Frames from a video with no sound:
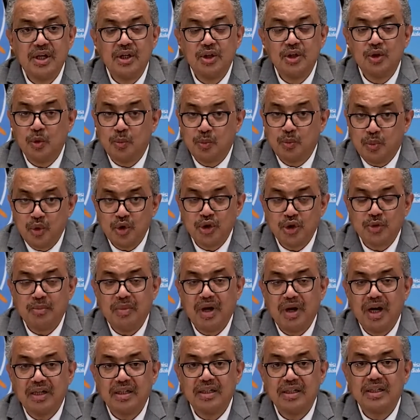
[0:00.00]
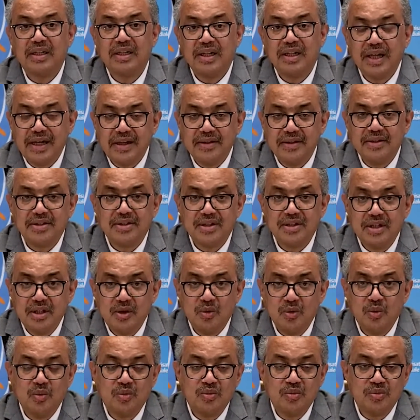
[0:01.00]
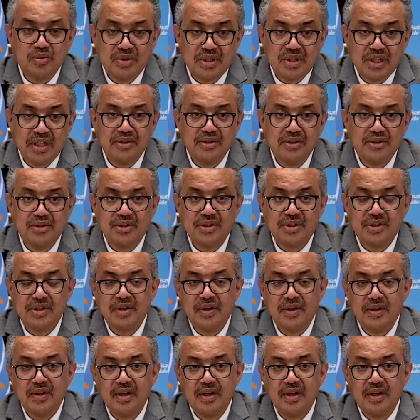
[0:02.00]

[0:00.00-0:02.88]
to push back against new surges: